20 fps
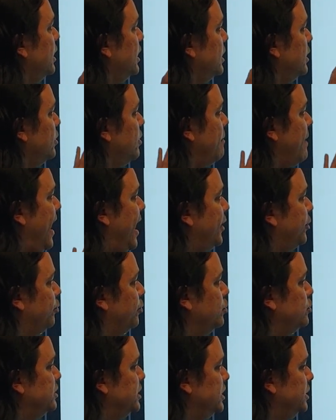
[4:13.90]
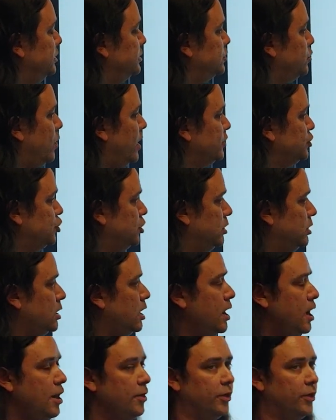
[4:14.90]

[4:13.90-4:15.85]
in the math routines question